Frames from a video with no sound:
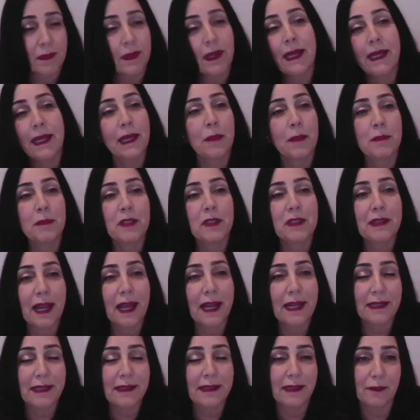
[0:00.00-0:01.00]
And I'm
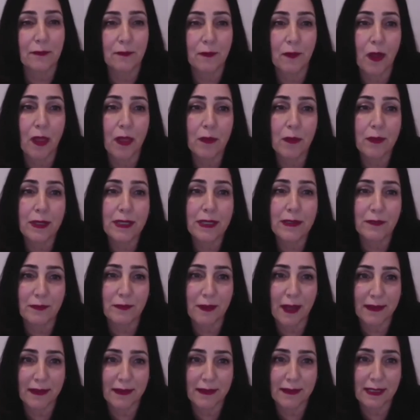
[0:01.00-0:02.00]
delighted that following the
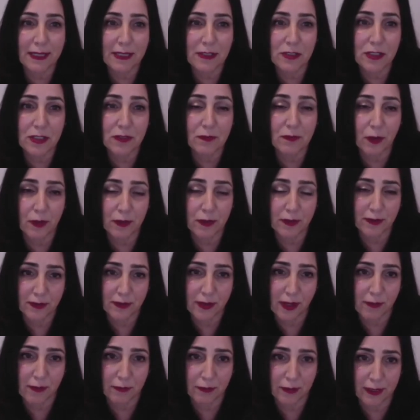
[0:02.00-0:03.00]
validation of our
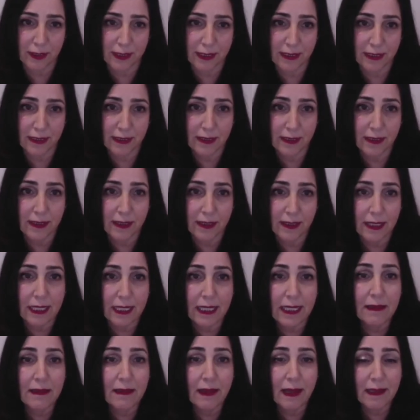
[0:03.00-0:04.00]
discovery,
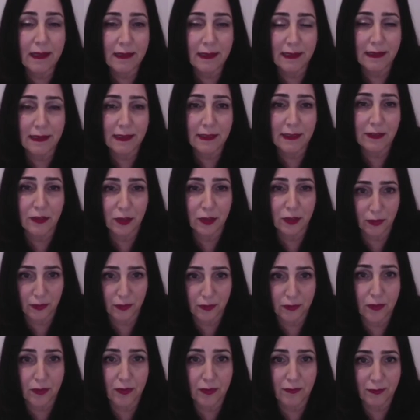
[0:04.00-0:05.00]
Eli Lilly chose
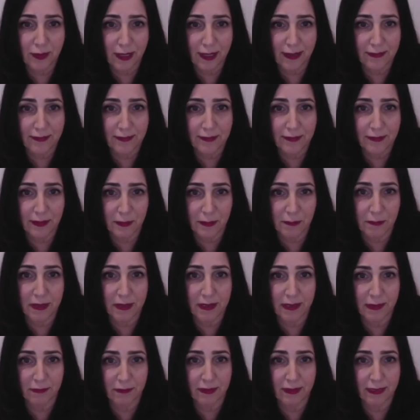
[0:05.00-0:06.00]
to invest in
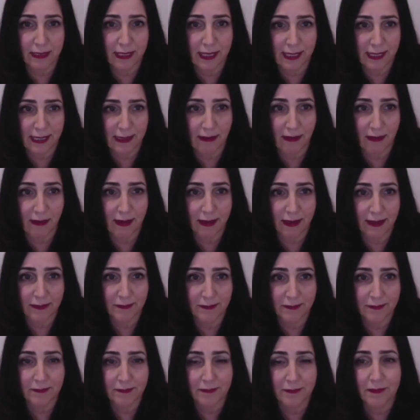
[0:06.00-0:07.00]
benevolent AI.
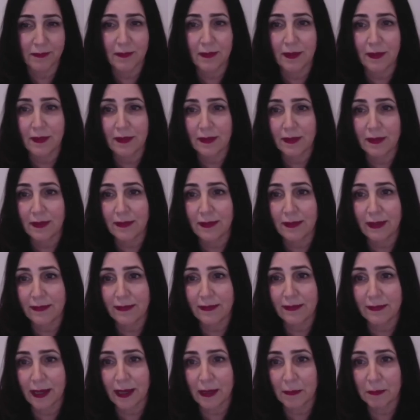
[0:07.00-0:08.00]

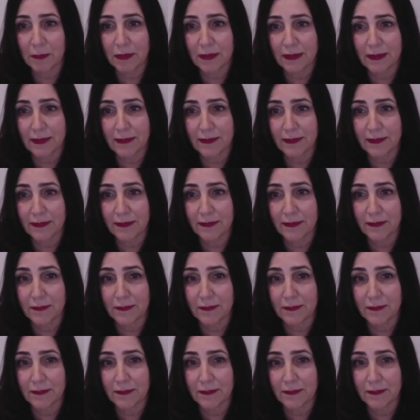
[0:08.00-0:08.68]
Next slide, please.